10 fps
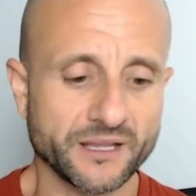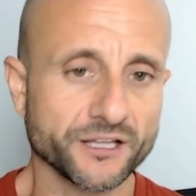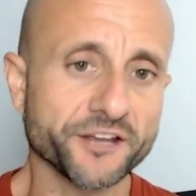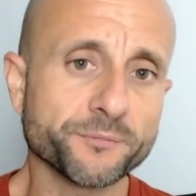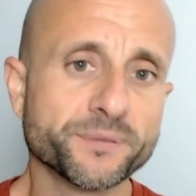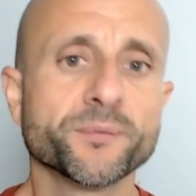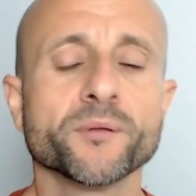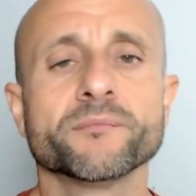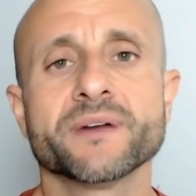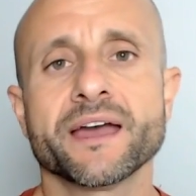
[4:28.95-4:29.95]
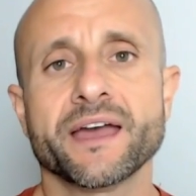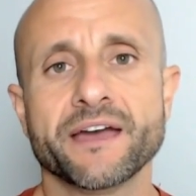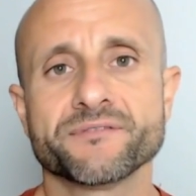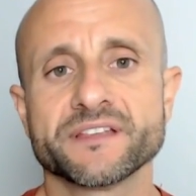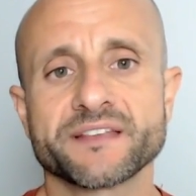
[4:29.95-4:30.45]
A lot of people
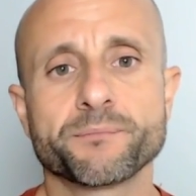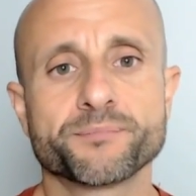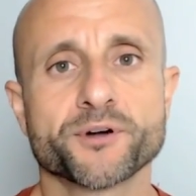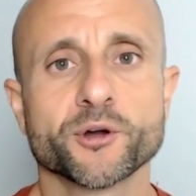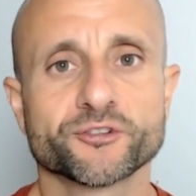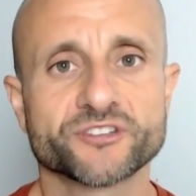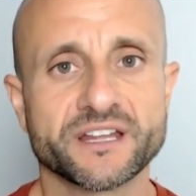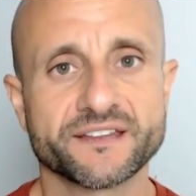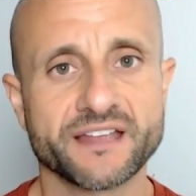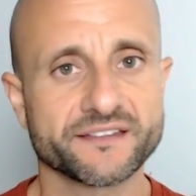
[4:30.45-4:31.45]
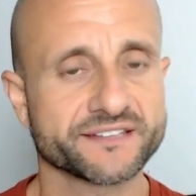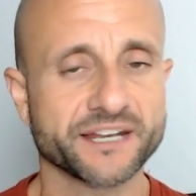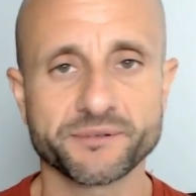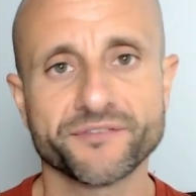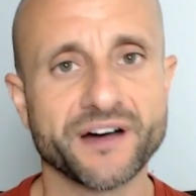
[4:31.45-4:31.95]
have this approach that it's got
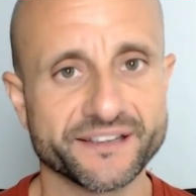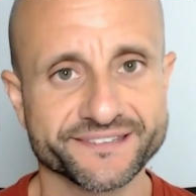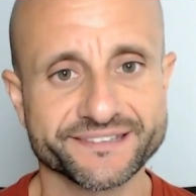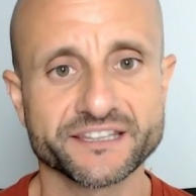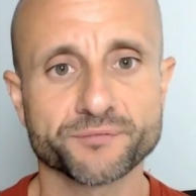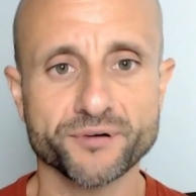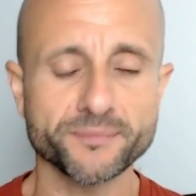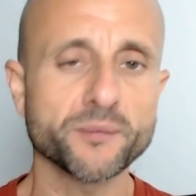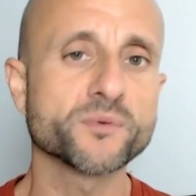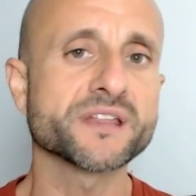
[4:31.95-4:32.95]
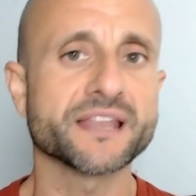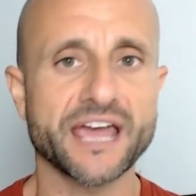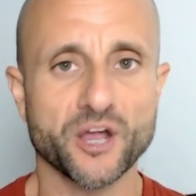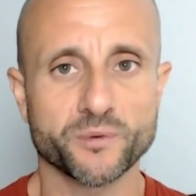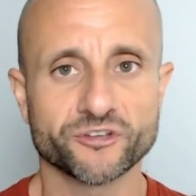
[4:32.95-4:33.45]
to be fast. The problem with the
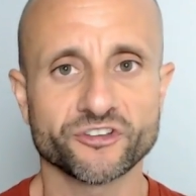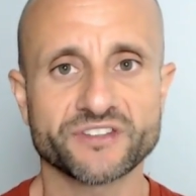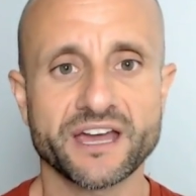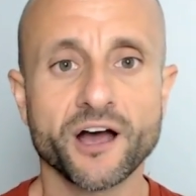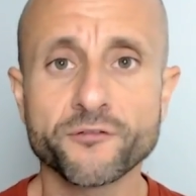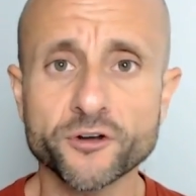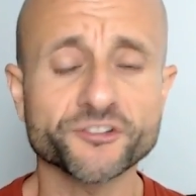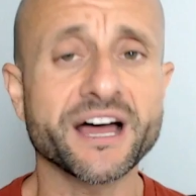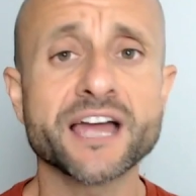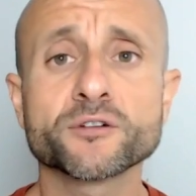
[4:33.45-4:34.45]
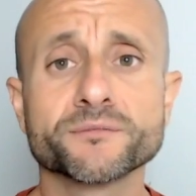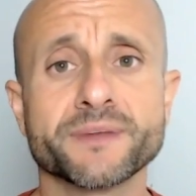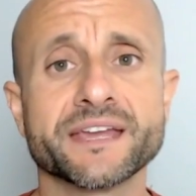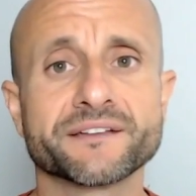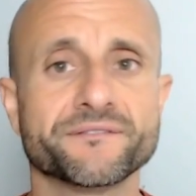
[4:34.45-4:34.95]
language is that, of course, I could
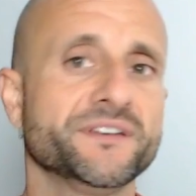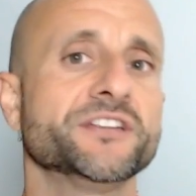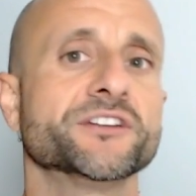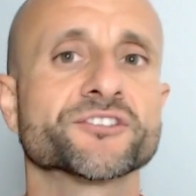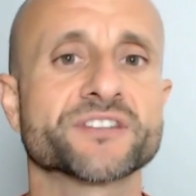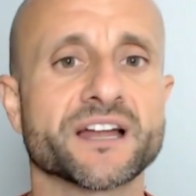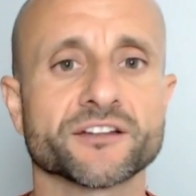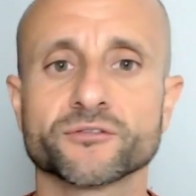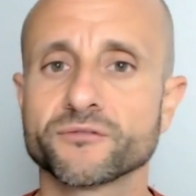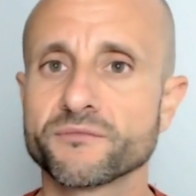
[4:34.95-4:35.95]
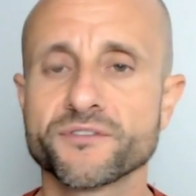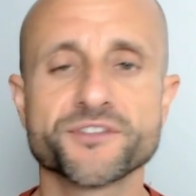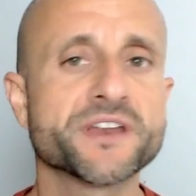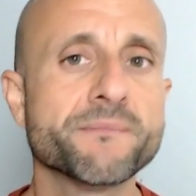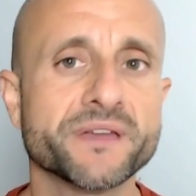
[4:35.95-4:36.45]
make videos that are
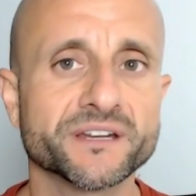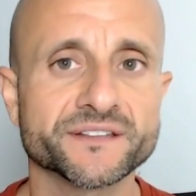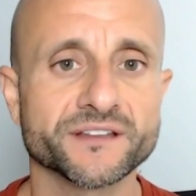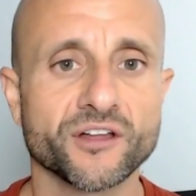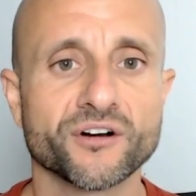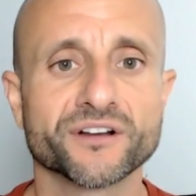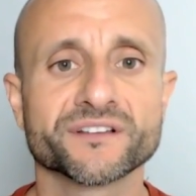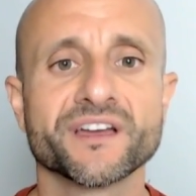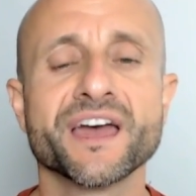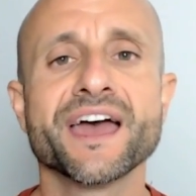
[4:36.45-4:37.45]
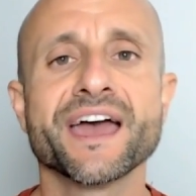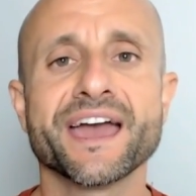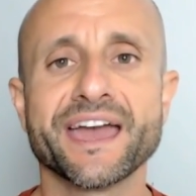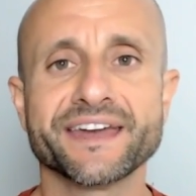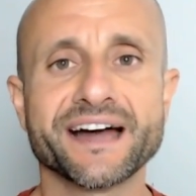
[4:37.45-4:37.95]
3-minute long
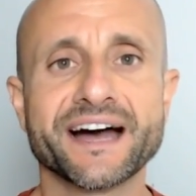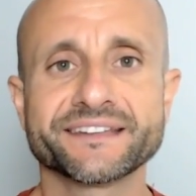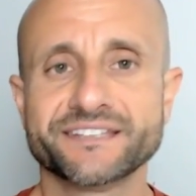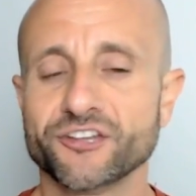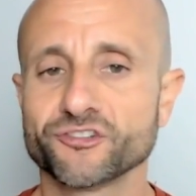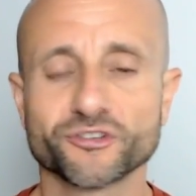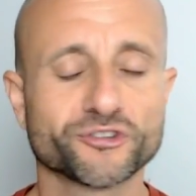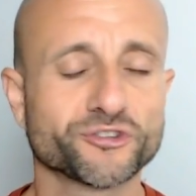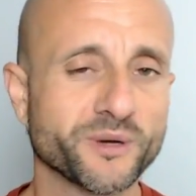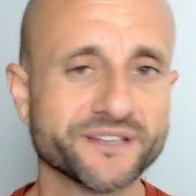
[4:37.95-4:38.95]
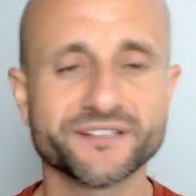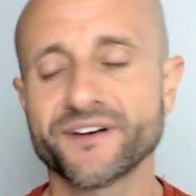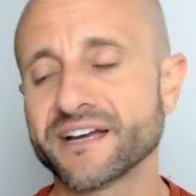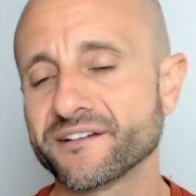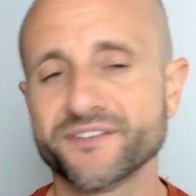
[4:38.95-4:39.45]
and I teach you
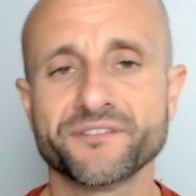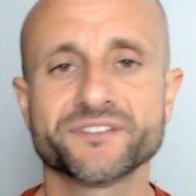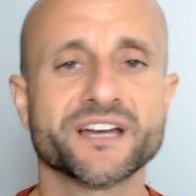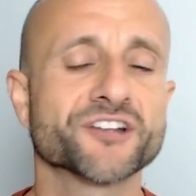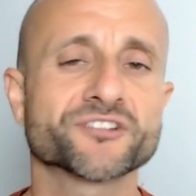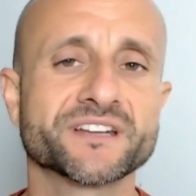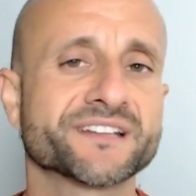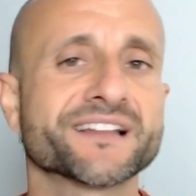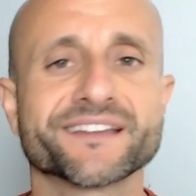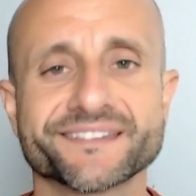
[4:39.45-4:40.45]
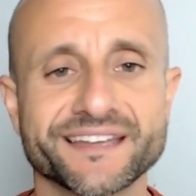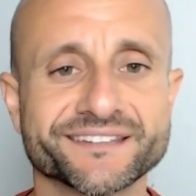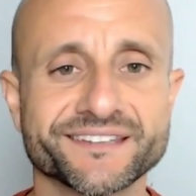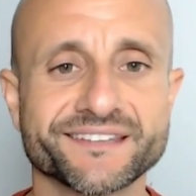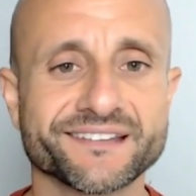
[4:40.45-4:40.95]
25, 50, 100 Italian
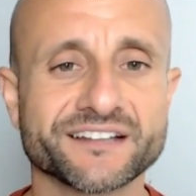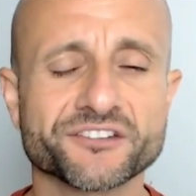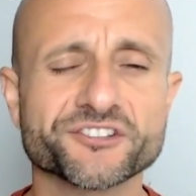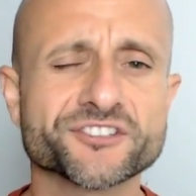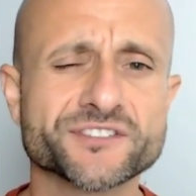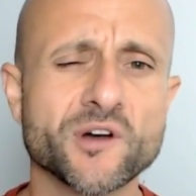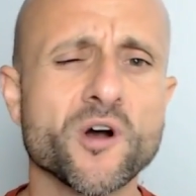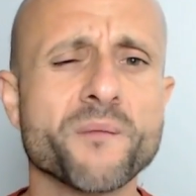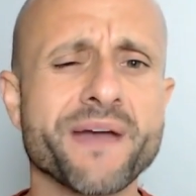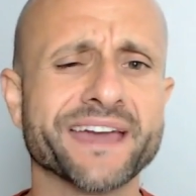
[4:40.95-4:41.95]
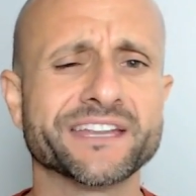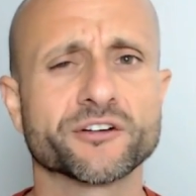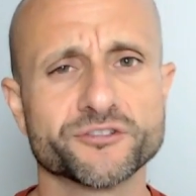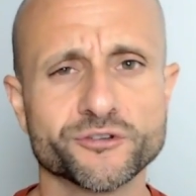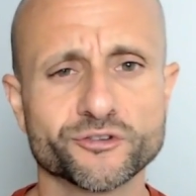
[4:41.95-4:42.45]
sentences. Like, there's so many
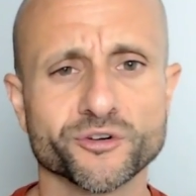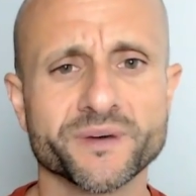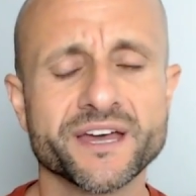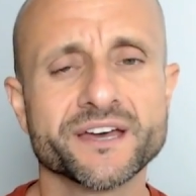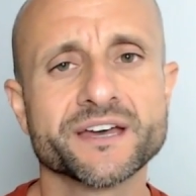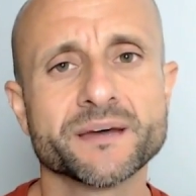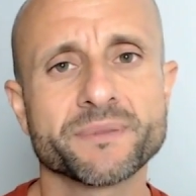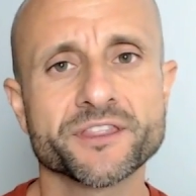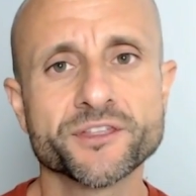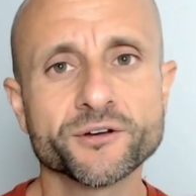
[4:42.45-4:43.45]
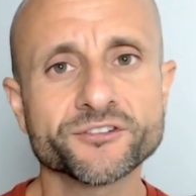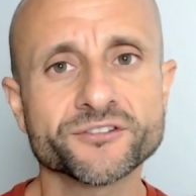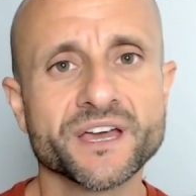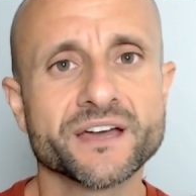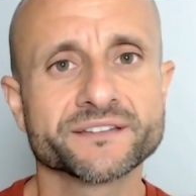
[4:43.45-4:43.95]
on YouTube, but
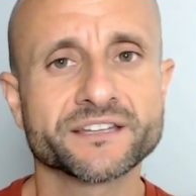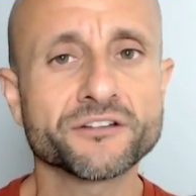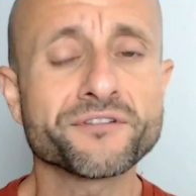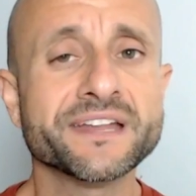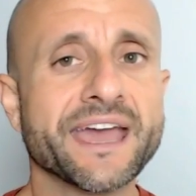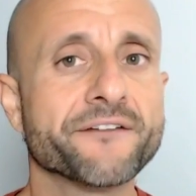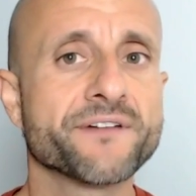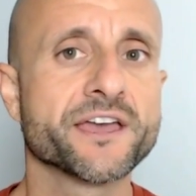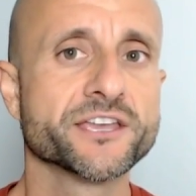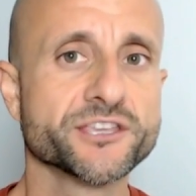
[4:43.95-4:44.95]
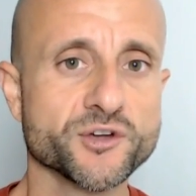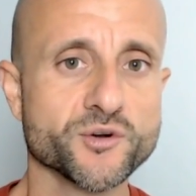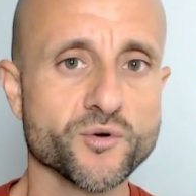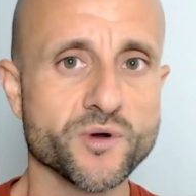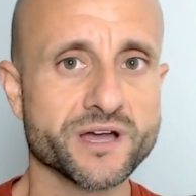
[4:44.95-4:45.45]
they don't really have
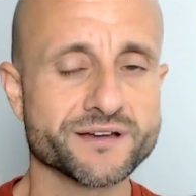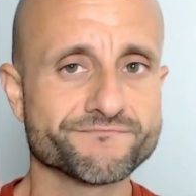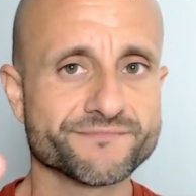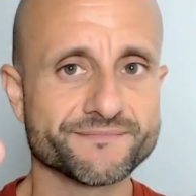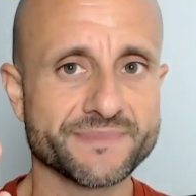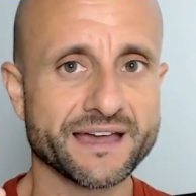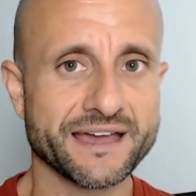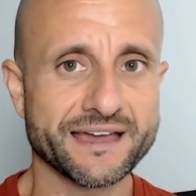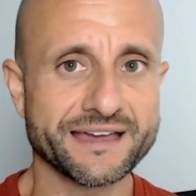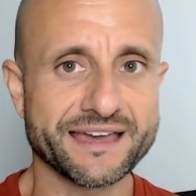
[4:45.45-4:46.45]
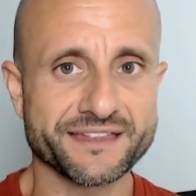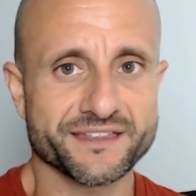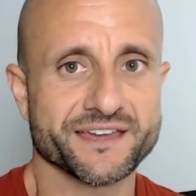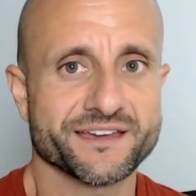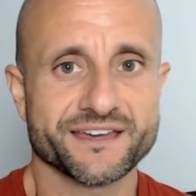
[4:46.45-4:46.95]
you
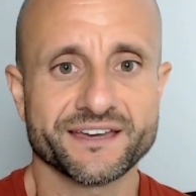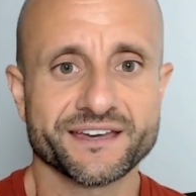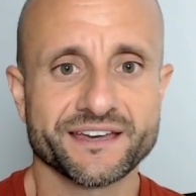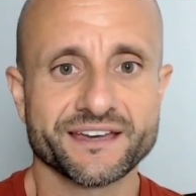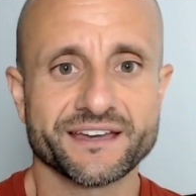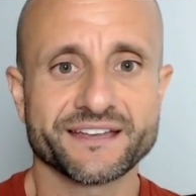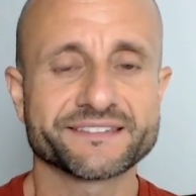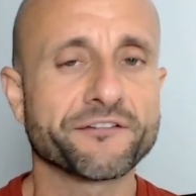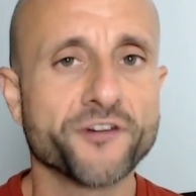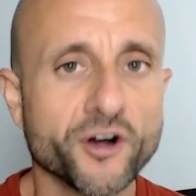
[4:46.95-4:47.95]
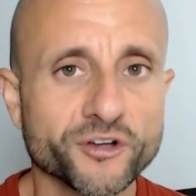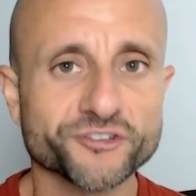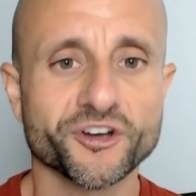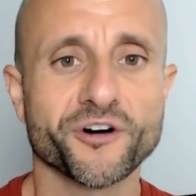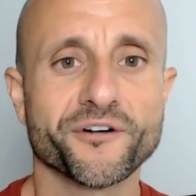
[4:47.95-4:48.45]
as the
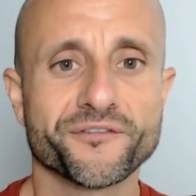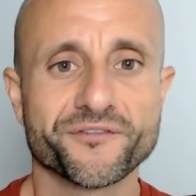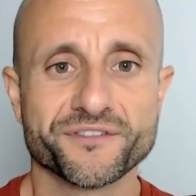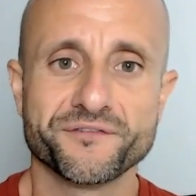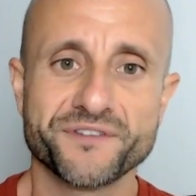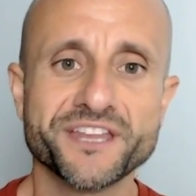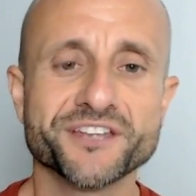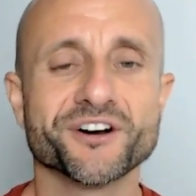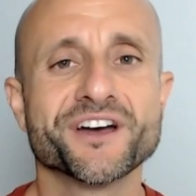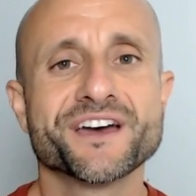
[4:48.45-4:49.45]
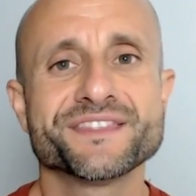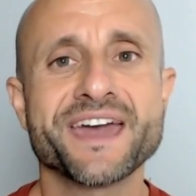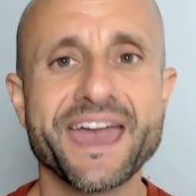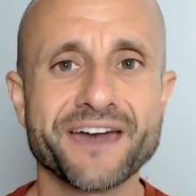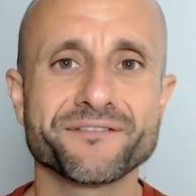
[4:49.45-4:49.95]
focus of the video.
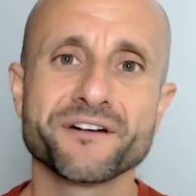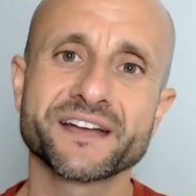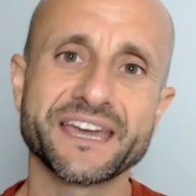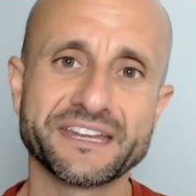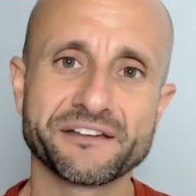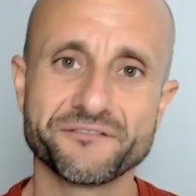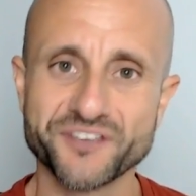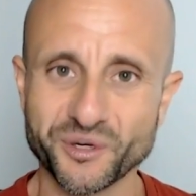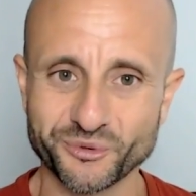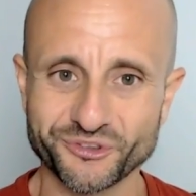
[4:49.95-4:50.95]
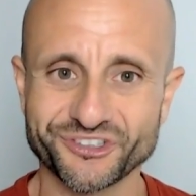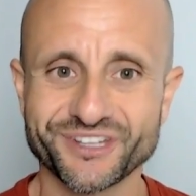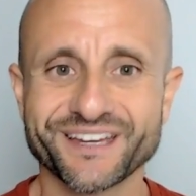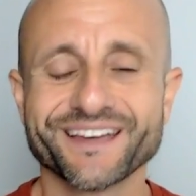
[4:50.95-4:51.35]
They have getting views.